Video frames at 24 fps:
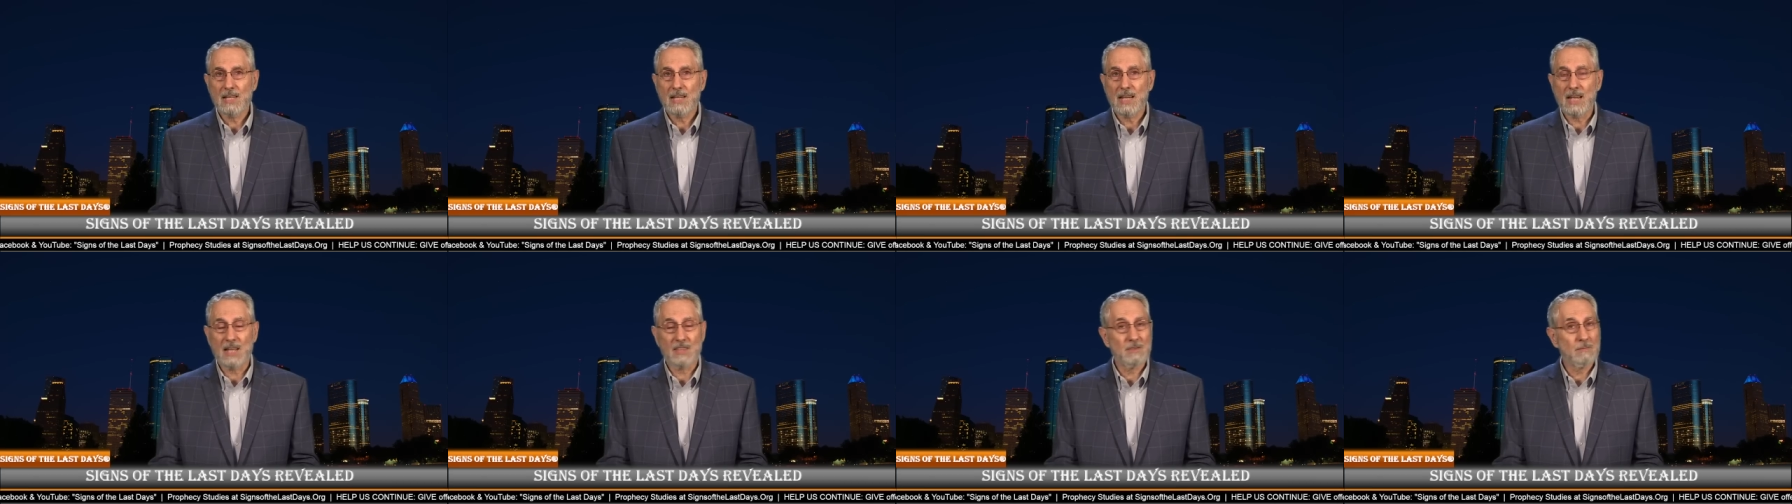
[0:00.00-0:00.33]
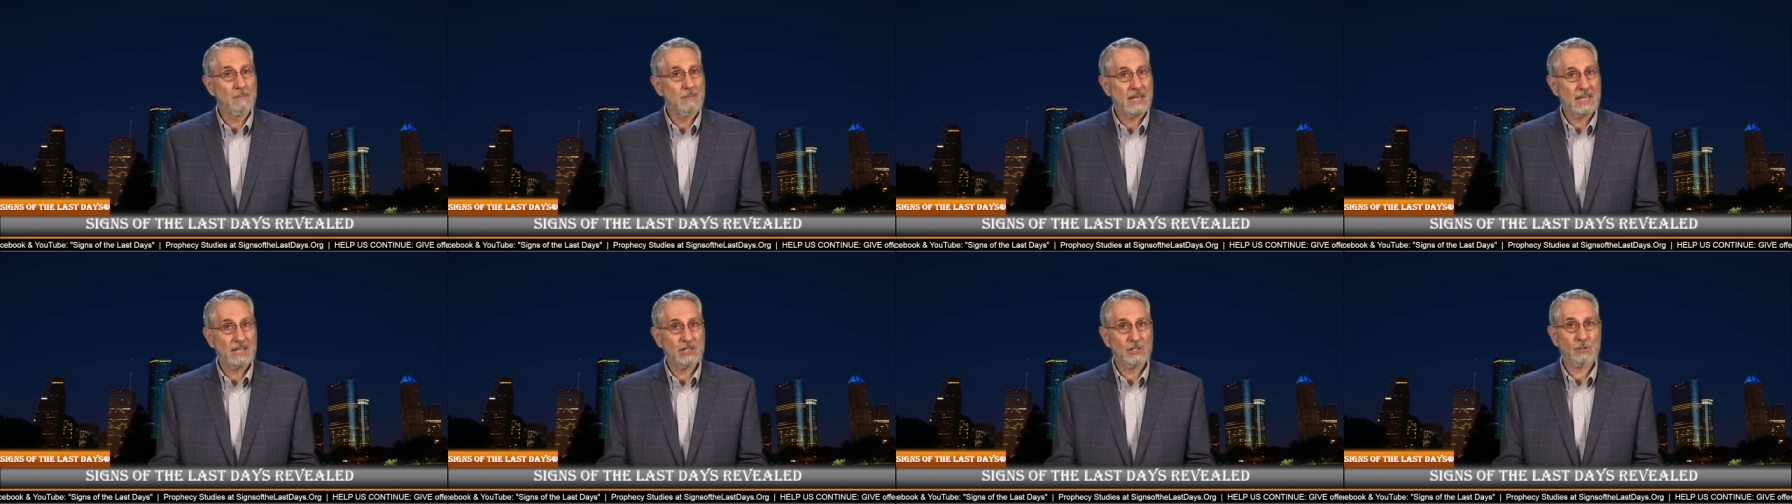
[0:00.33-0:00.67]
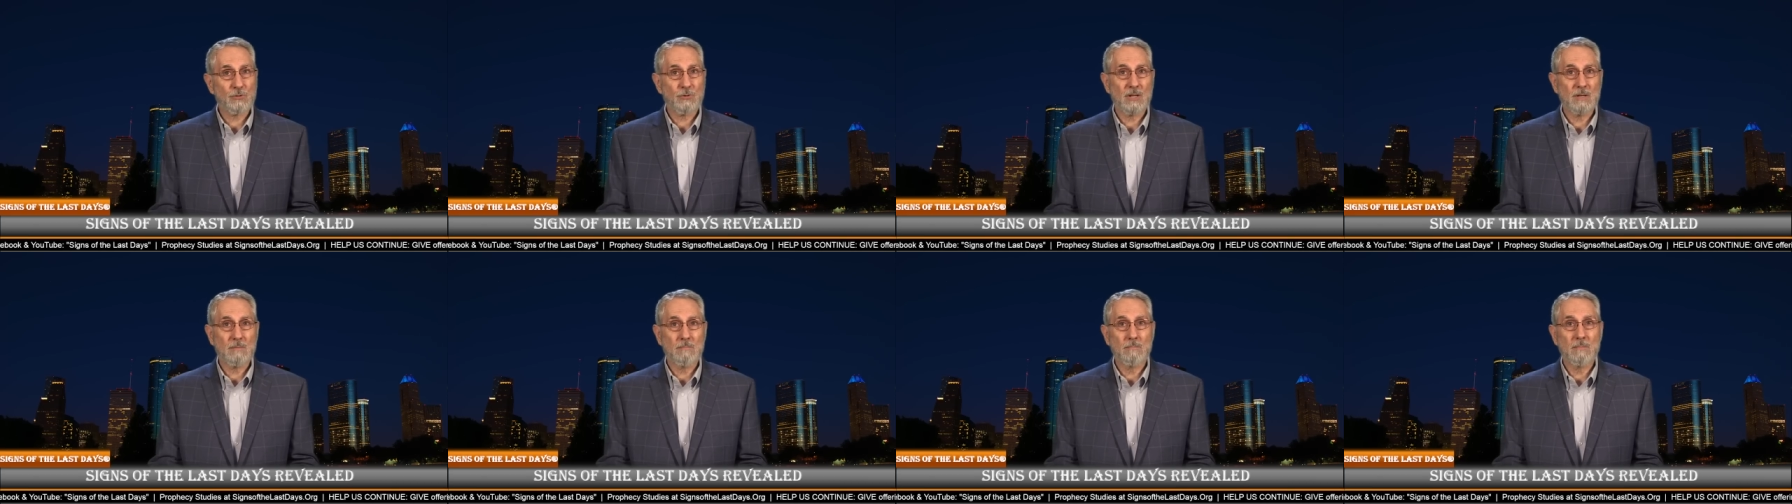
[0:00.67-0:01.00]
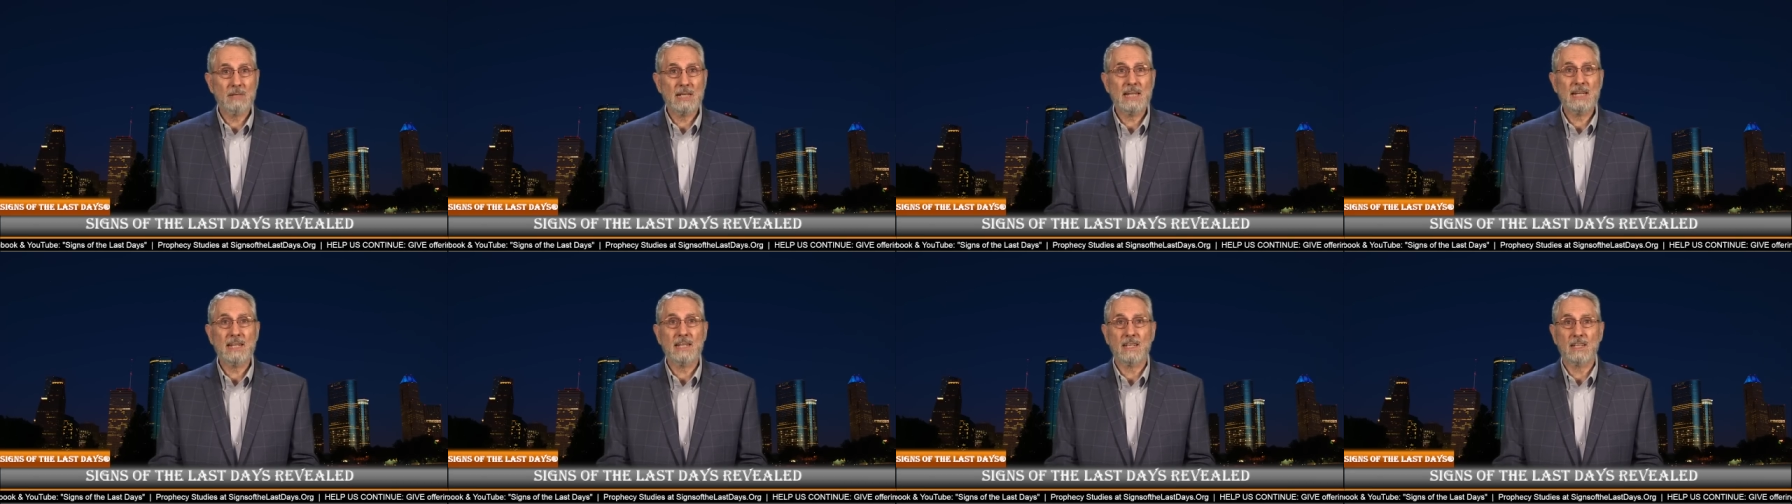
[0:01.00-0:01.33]
And the mainstream
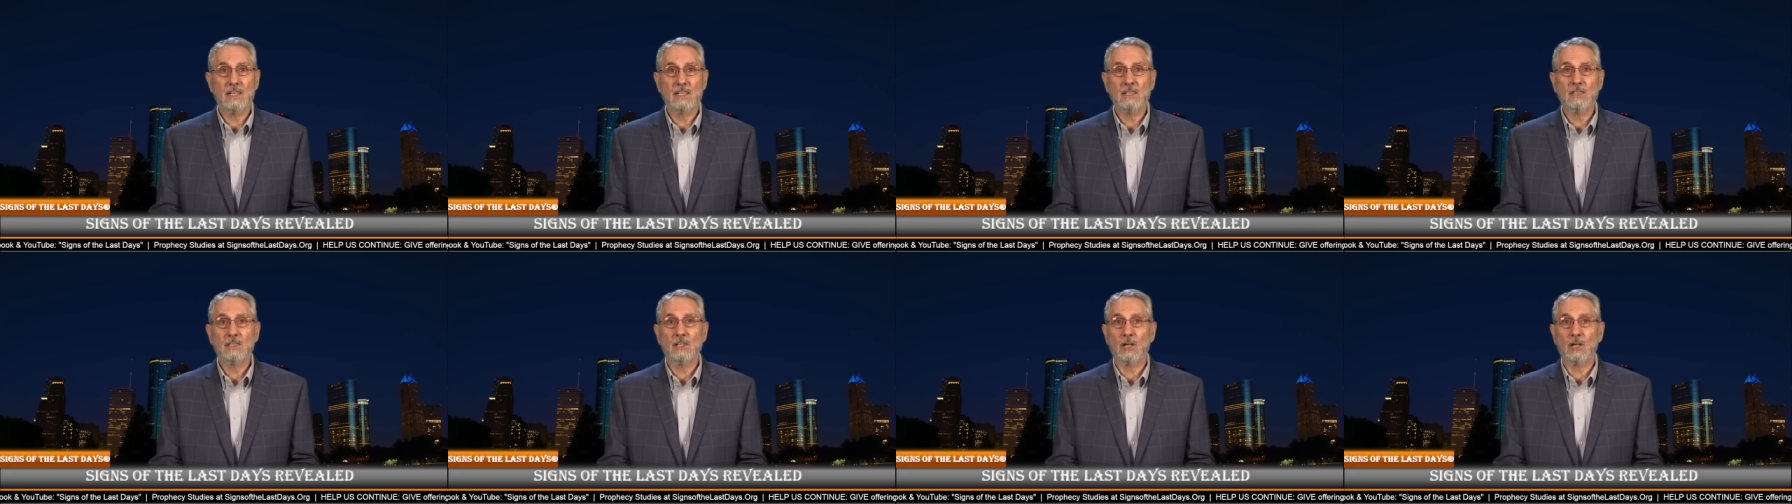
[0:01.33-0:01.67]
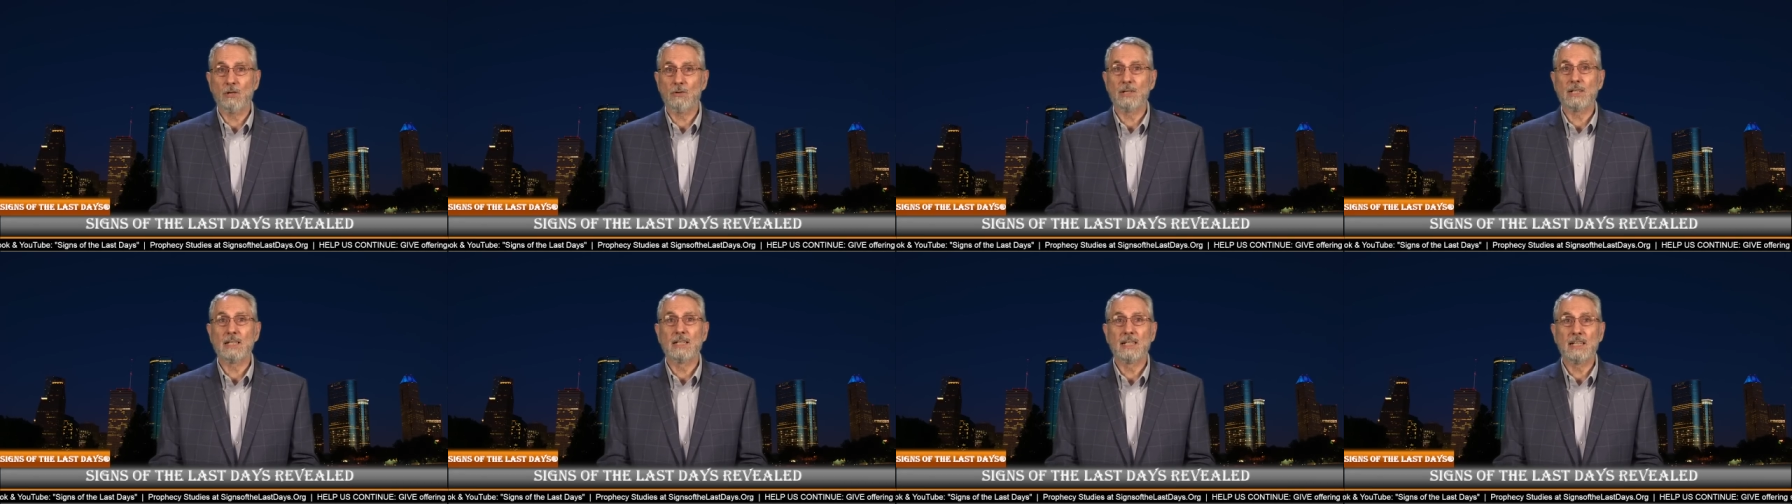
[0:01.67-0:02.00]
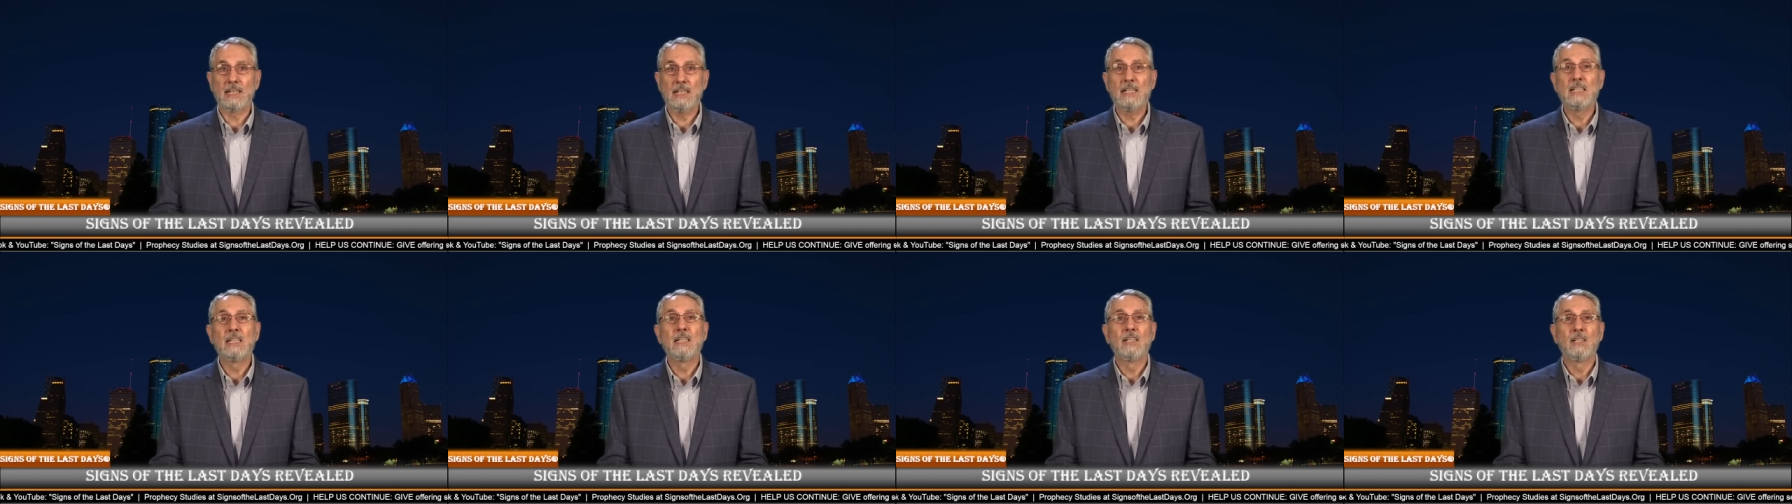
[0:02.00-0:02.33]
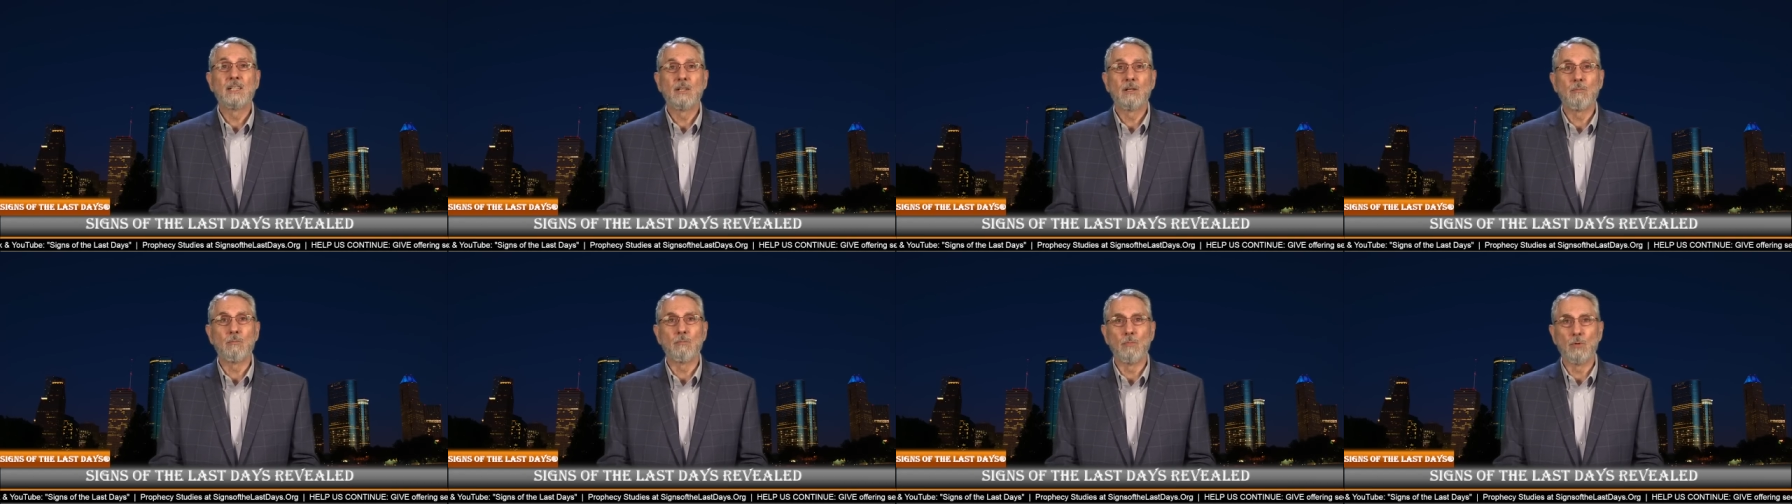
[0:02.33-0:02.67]
media hurriedly
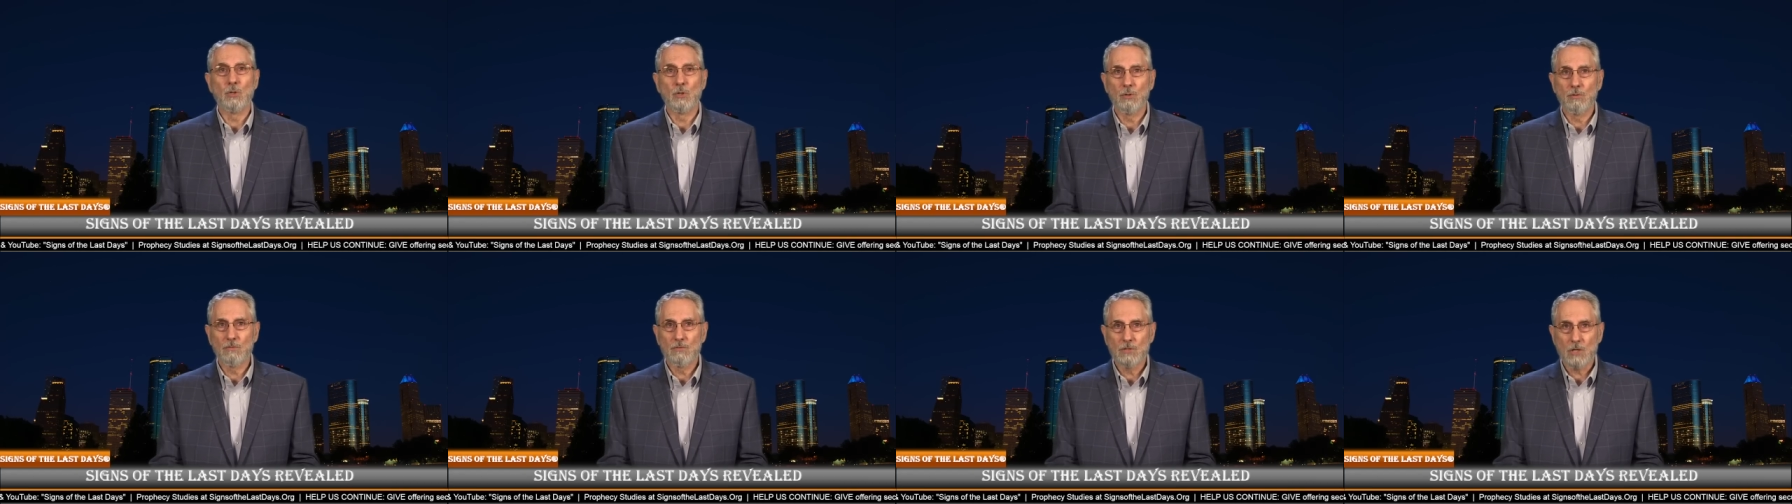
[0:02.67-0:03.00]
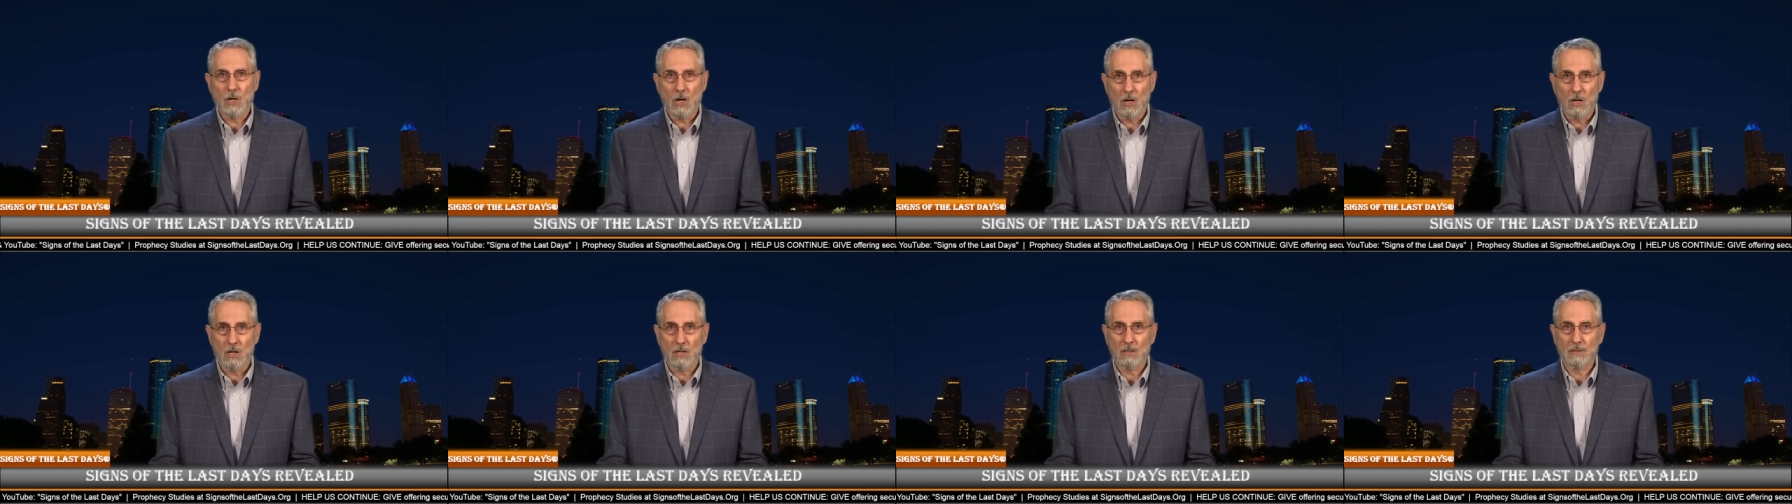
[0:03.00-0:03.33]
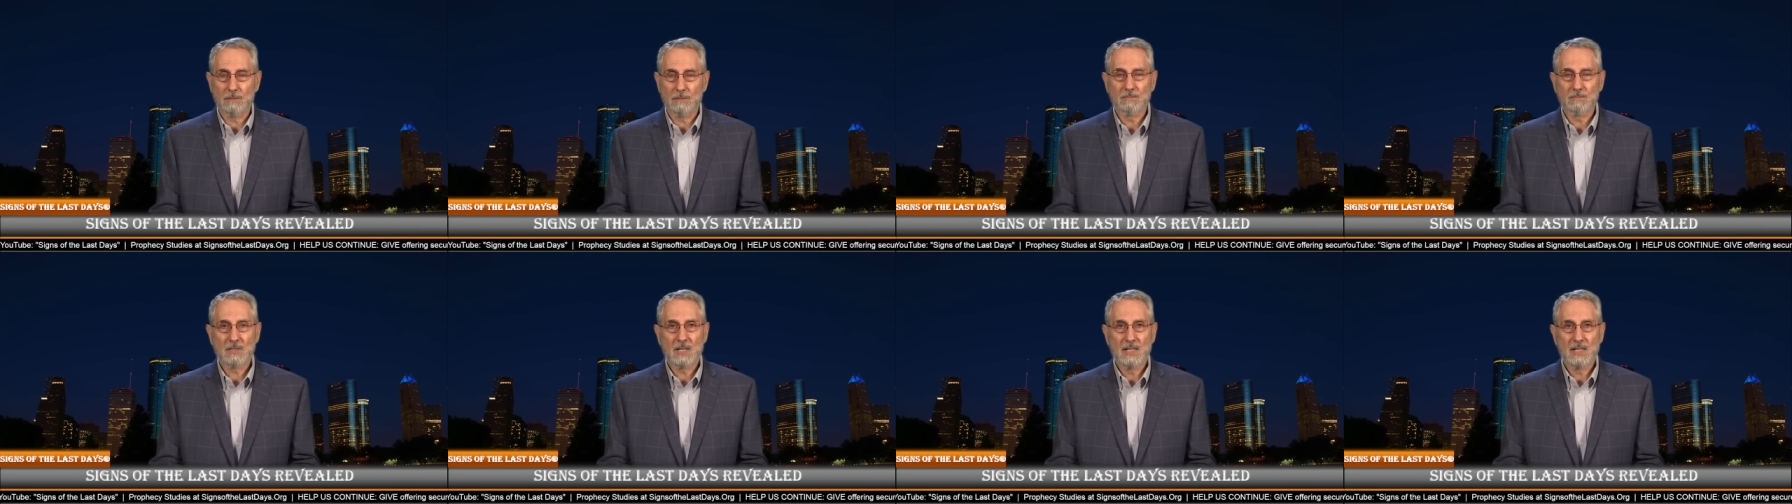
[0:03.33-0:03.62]
moved on.